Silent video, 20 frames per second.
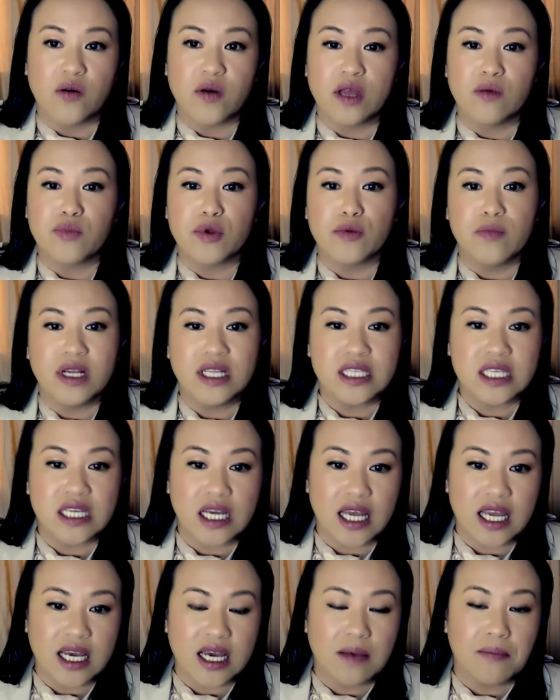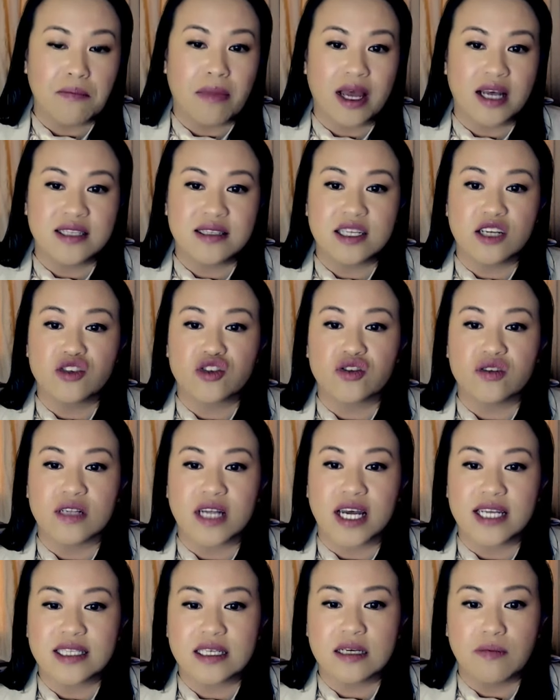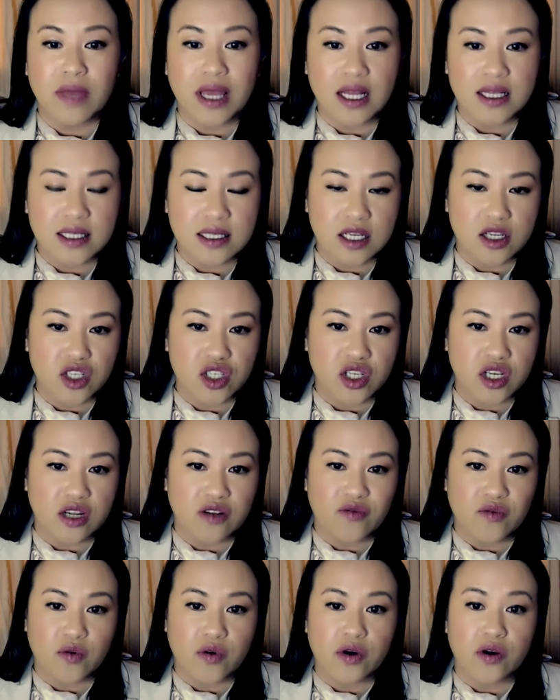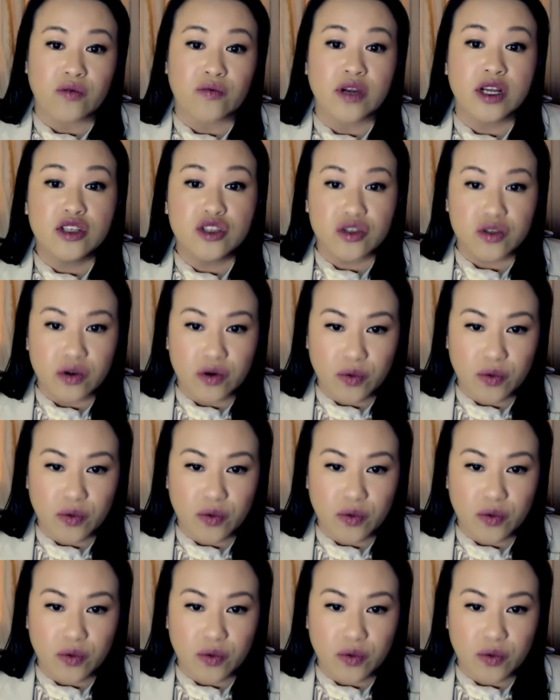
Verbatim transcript: The mayor says new neighborhood strategies launched in September